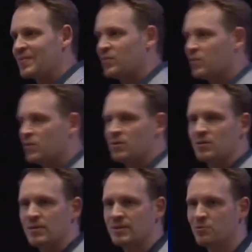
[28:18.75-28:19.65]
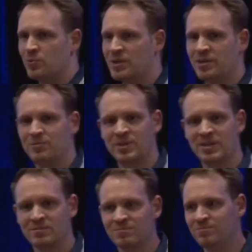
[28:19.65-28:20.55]
So we
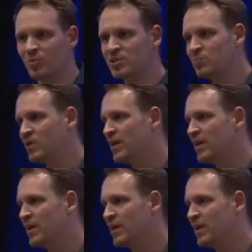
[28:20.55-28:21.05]
did multiple